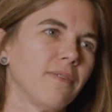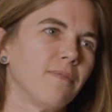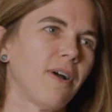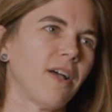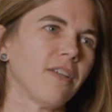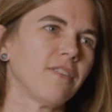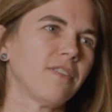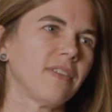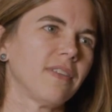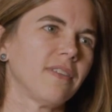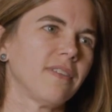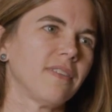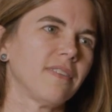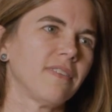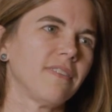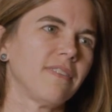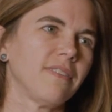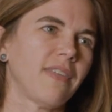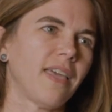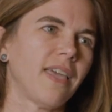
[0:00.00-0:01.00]

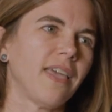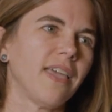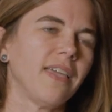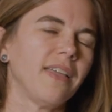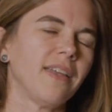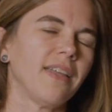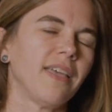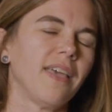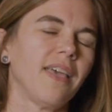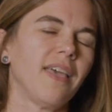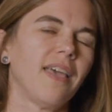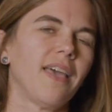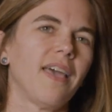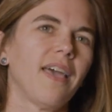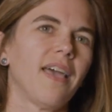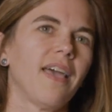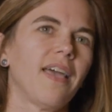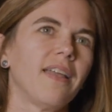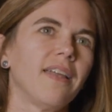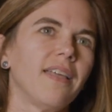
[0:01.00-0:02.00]
Washington State,
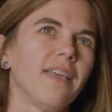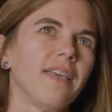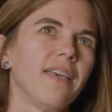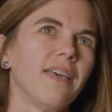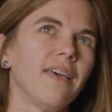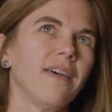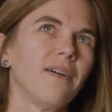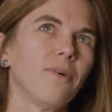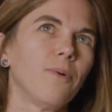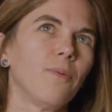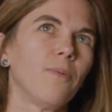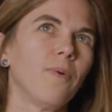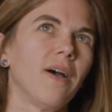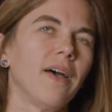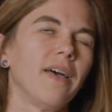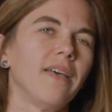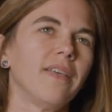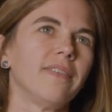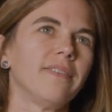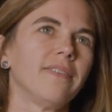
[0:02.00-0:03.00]
and it
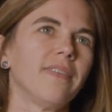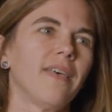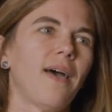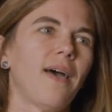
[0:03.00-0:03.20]
was